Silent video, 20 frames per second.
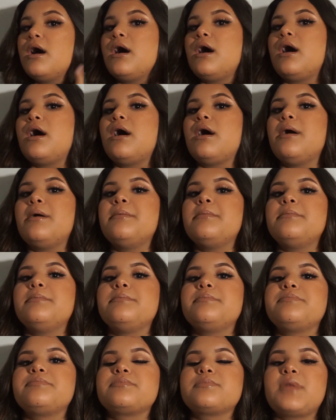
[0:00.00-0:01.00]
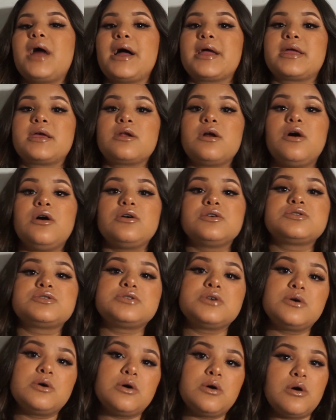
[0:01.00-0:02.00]
I can
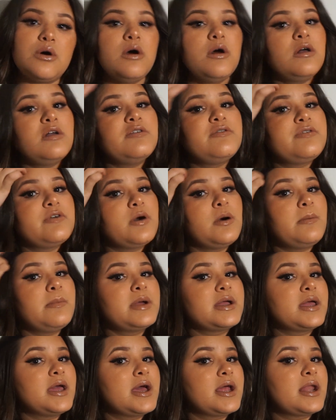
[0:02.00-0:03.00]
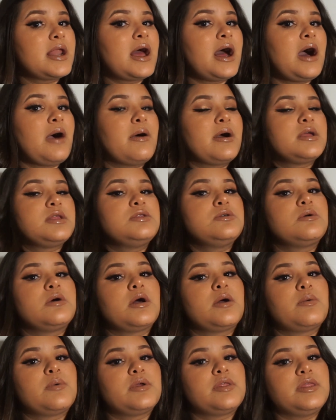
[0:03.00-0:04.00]
also film again how I do
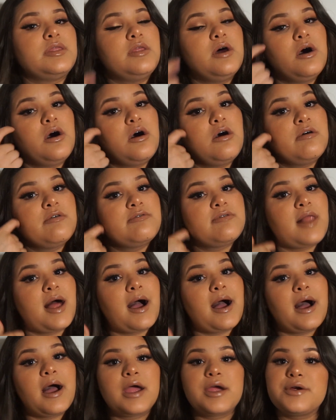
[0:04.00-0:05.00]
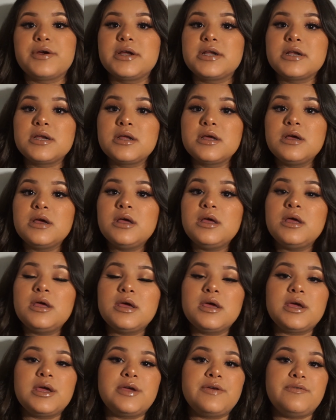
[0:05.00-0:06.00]
it with the flat iron
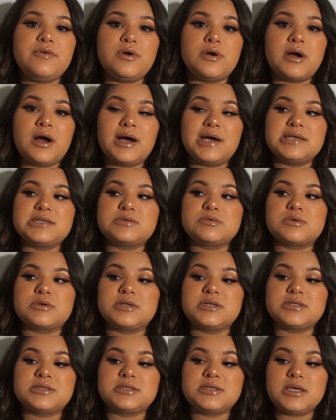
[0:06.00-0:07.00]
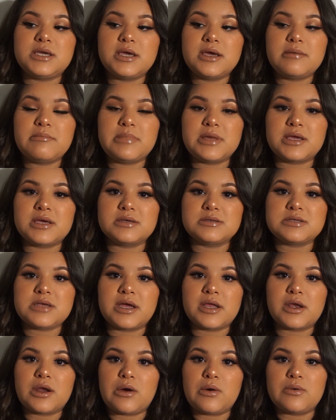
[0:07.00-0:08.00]
if you guys want to see it, because I
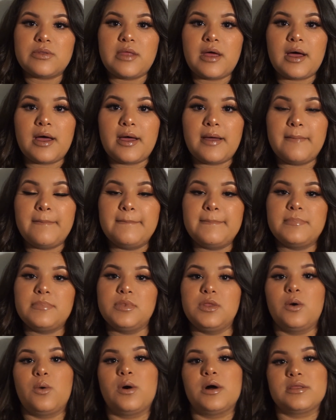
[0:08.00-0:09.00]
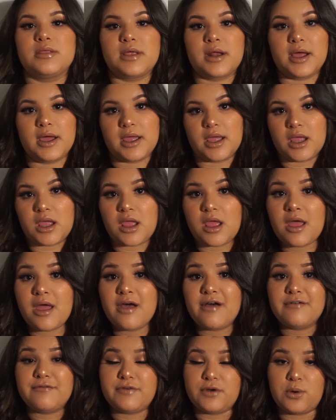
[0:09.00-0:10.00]
know that the one that I
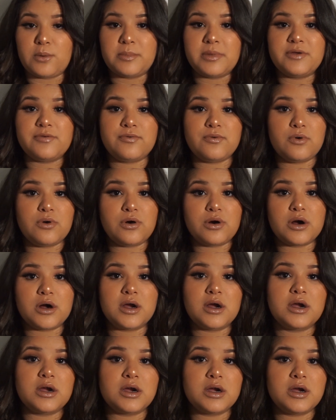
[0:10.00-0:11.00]
filmed before